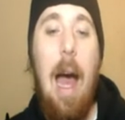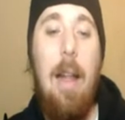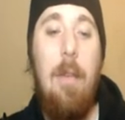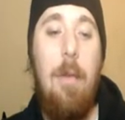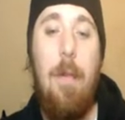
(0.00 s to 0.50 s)

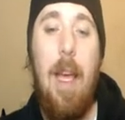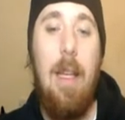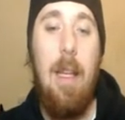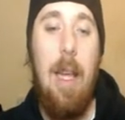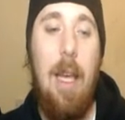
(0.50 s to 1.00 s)
And
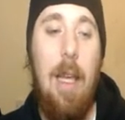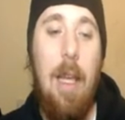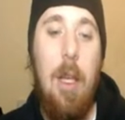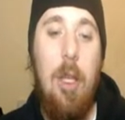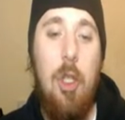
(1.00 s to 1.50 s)
finally,
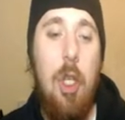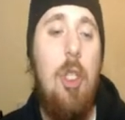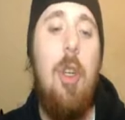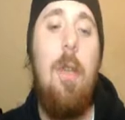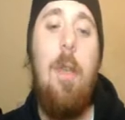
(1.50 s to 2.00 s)
choose
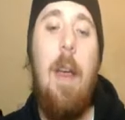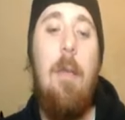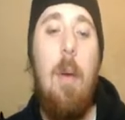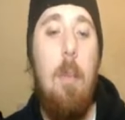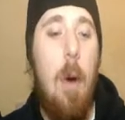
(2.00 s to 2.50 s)
your
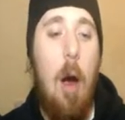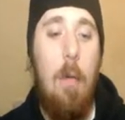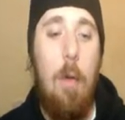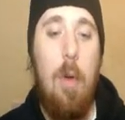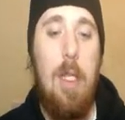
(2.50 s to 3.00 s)
favourite
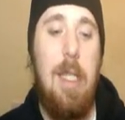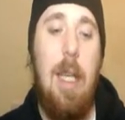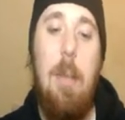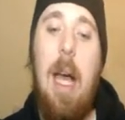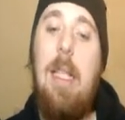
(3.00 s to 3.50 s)
Marvel
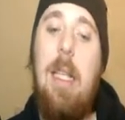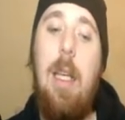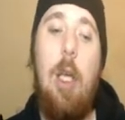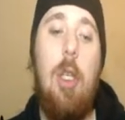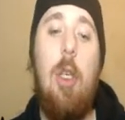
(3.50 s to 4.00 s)
Cinematic